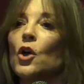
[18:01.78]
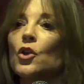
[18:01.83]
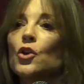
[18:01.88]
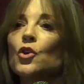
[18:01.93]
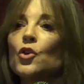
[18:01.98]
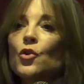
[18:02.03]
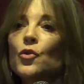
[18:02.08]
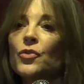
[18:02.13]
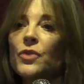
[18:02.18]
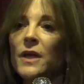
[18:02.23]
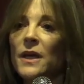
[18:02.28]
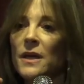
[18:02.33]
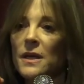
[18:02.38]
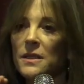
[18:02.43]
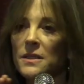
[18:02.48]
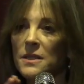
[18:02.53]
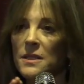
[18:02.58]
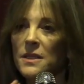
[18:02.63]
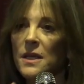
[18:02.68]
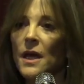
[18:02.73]
You think
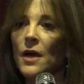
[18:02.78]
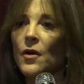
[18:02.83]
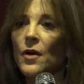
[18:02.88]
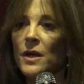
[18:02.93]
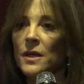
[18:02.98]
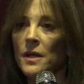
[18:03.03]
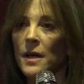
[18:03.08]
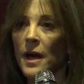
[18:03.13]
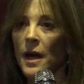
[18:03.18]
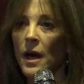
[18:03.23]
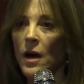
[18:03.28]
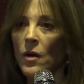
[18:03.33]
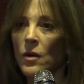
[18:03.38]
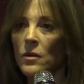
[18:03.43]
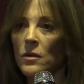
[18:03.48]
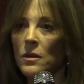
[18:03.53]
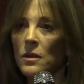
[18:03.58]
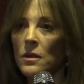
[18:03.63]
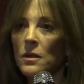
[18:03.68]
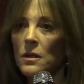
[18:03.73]
it's scary now?
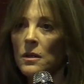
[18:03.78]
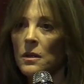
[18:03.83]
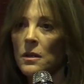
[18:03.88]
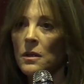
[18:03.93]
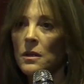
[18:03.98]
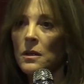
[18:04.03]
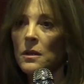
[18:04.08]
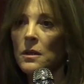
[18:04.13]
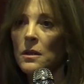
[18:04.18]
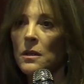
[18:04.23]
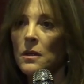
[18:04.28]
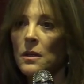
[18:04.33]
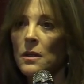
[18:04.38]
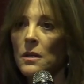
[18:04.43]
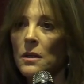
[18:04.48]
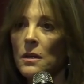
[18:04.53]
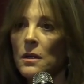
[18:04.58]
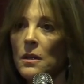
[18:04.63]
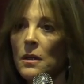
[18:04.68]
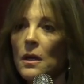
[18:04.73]

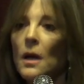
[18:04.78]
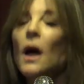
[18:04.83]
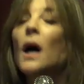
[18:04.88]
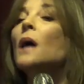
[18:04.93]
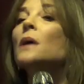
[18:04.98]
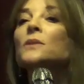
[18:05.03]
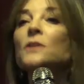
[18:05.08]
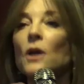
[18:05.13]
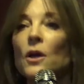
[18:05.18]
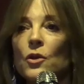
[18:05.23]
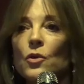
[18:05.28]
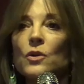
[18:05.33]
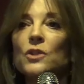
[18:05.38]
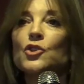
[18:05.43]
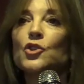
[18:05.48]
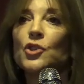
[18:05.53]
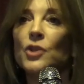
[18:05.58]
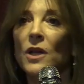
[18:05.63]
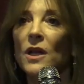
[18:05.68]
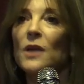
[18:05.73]
I'll tell you a
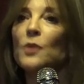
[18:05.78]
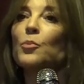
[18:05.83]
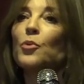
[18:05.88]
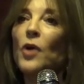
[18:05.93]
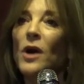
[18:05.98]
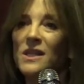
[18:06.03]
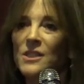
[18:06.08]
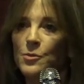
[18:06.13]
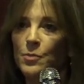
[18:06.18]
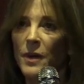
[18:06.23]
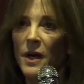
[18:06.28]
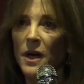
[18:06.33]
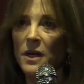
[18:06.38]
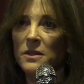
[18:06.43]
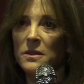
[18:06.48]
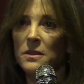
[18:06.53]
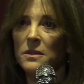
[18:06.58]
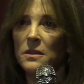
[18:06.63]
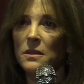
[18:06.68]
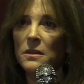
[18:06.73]
chilling
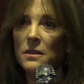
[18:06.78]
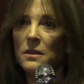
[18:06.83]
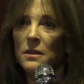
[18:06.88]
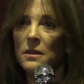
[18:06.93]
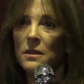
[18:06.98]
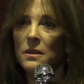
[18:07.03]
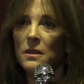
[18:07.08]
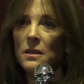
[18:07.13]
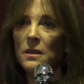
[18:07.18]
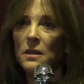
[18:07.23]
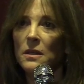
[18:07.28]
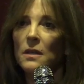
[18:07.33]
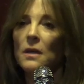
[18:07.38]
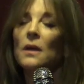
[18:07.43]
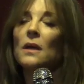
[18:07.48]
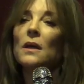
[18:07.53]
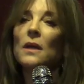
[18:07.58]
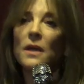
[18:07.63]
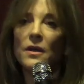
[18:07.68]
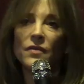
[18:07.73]
prospect.
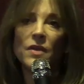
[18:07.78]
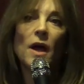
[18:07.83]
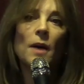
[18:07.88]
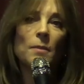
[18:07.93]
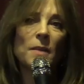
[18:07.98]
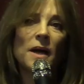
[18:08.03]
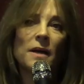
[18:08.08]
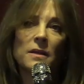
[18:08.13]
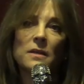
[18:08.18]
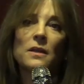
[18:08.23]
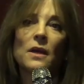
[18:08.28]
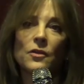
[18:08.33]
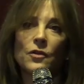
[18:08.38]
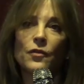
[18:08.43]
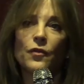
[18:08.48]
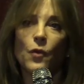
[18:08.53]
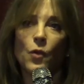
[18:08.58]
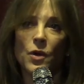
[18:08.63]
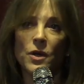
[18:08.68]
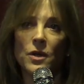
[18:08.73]
Give that man another
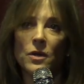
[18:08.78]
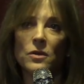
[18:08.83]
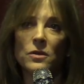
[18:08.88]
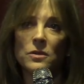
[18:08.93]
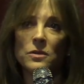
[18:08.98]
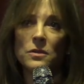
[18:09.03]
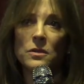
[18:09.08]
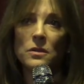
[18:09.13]
4 years.